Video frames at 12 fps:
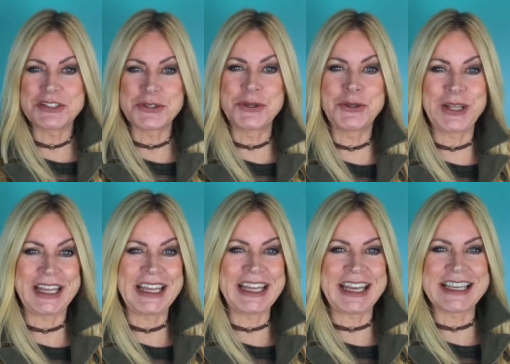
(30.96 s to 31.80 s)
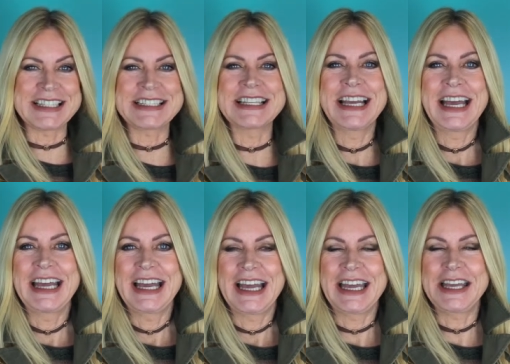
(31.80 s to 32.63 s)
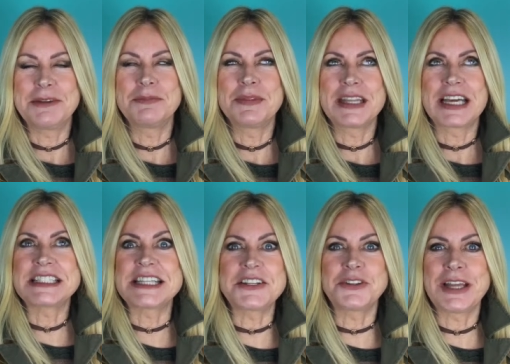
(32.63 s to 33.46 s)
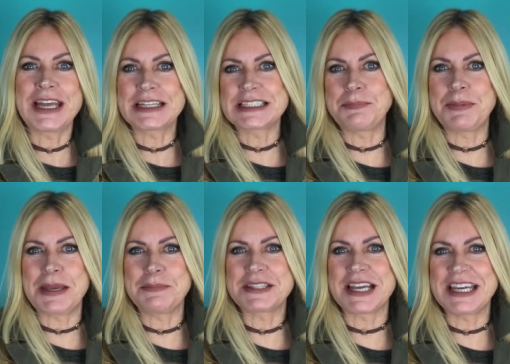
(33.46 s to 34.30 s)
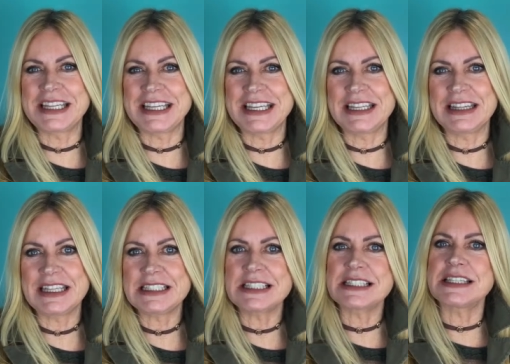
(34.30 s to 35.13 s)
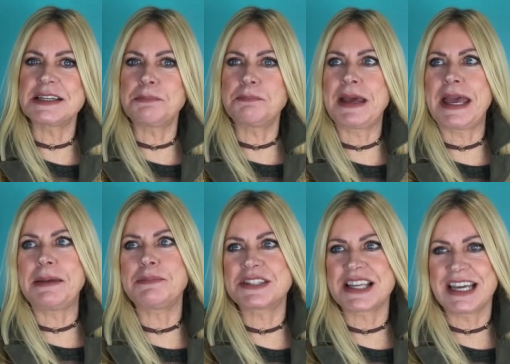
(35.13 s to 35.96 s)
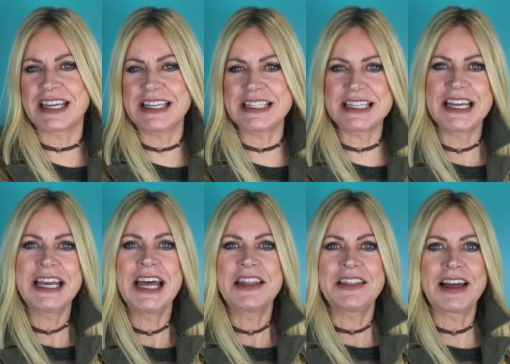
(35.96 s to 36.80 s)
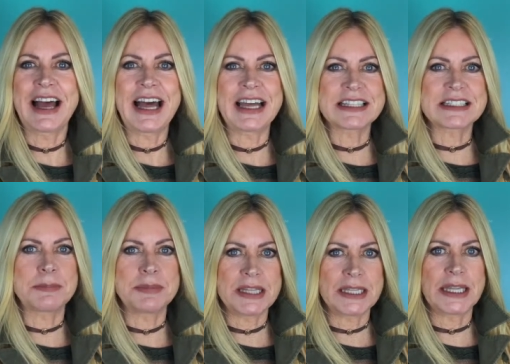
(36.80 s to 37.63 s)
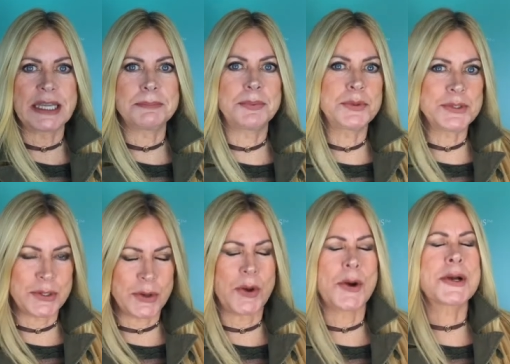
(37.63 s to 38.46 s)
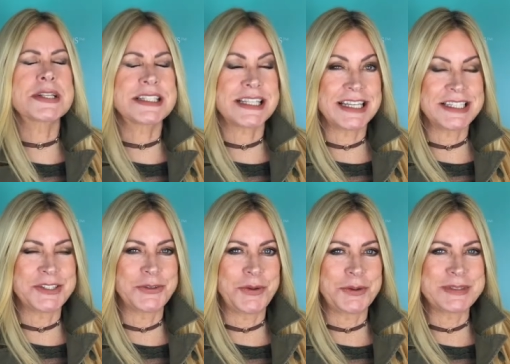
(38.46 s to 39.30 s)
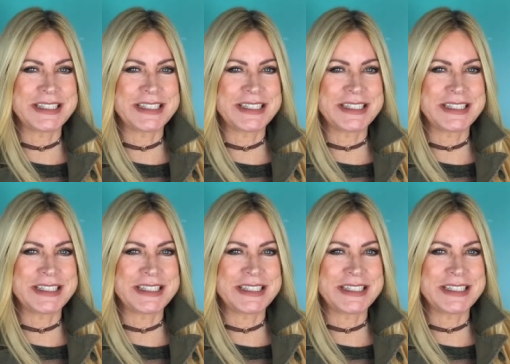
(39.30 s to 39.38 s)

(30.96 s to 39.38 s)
do like is um, acetyl hexapeptide. This is a peptide that acts a bit like Botox. Do you know what I'm